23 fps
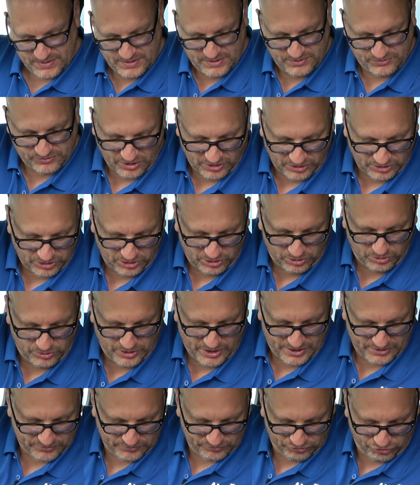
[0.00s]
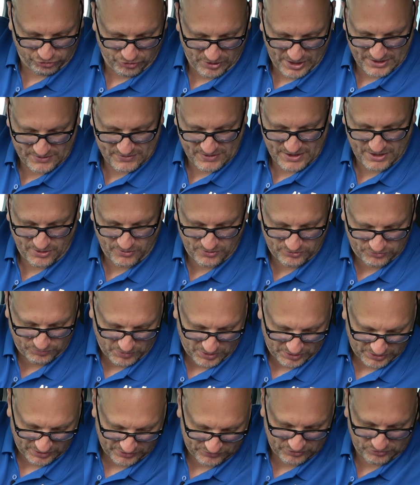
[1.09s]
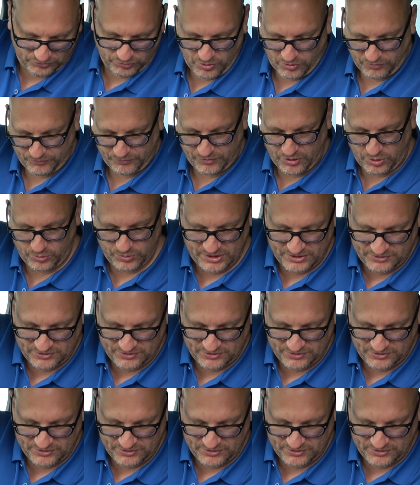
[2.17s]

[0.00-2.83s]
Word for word: It's got a little uh, tray there as well as a 12 volt